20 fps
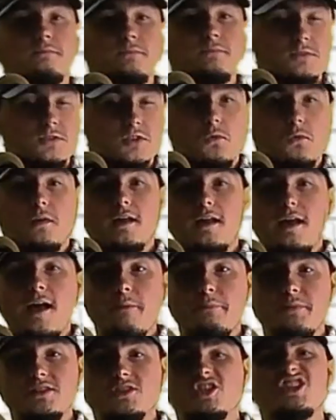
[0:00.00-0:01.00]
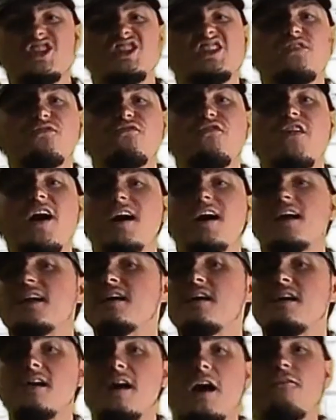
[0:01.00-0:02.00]
So what happens? She says, fine,
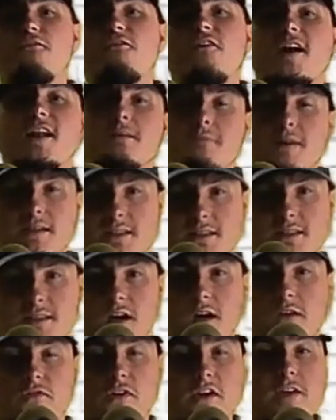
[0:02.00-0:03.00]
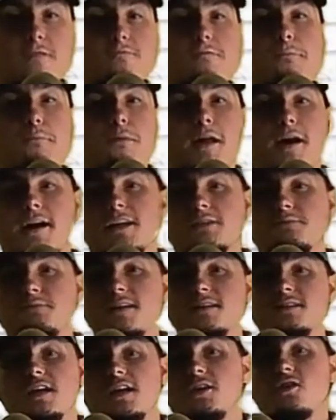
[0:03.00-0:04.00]
I'll find it myself. He replies by
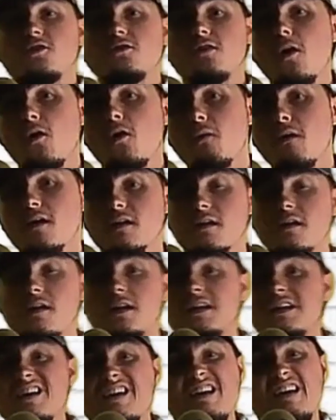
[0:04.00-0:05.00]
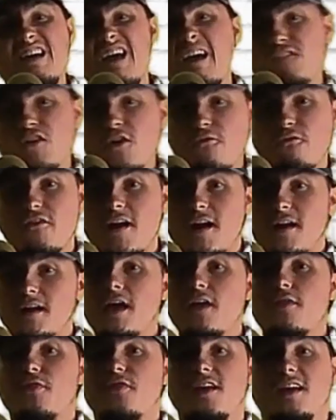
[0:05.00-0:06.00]
saying, you know what, honey? If you find
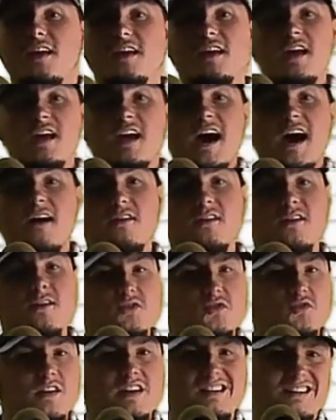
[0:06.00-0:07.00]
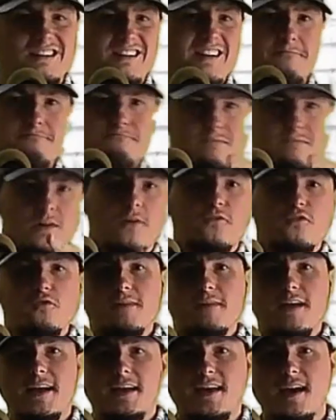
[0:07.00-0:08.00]
that thing, I'll go drink that milk from
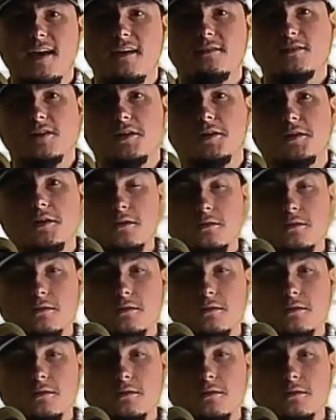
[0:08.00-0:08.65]
that cow's udder.